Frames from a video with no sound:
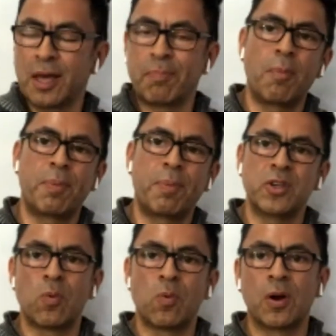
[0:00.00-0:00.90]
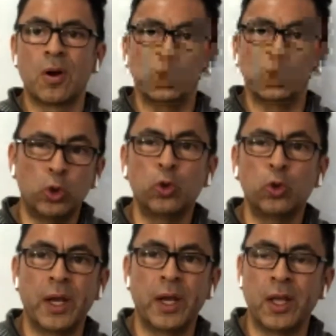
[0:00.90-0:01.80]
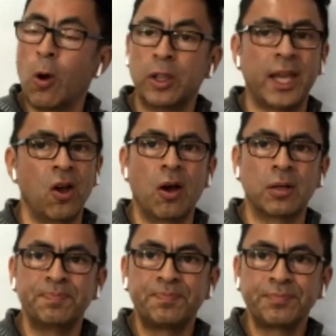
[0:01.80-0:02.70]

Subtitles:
That property is worth $220 all day long.